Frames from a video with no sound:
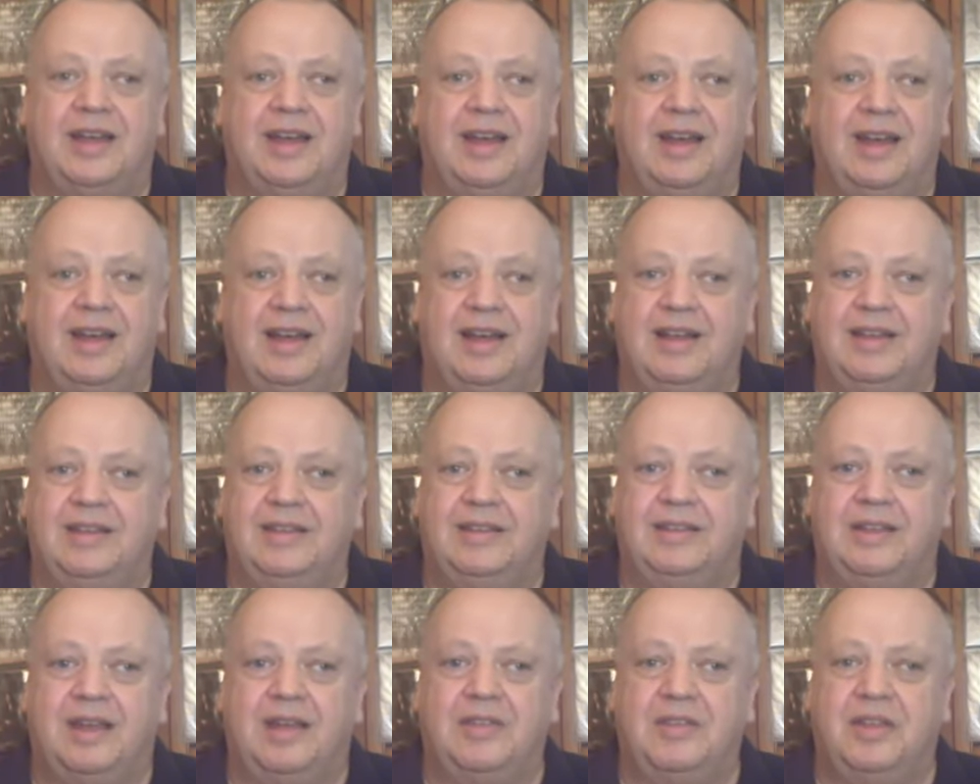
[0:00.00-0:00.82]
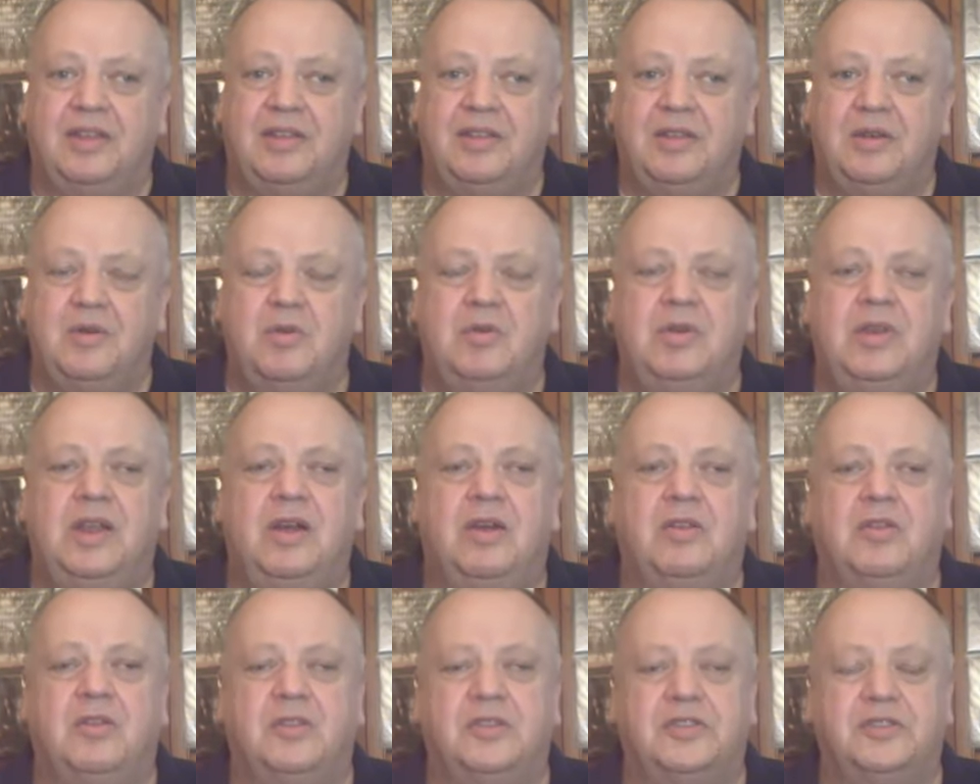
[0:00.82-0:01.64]
And I think the only
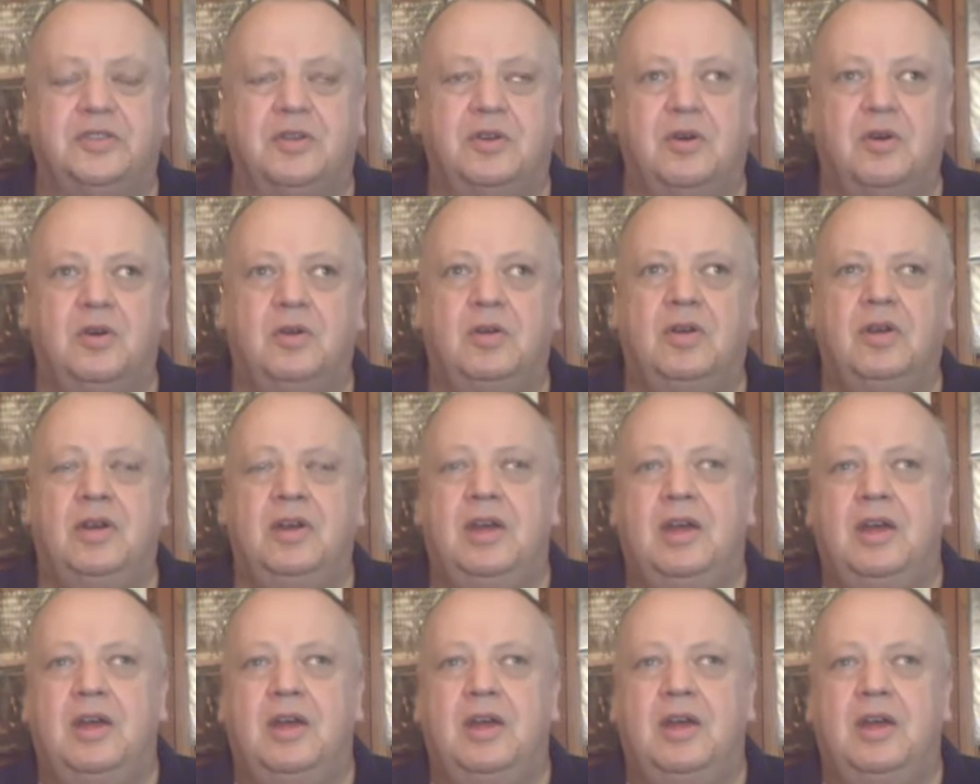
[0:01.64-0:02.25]
other song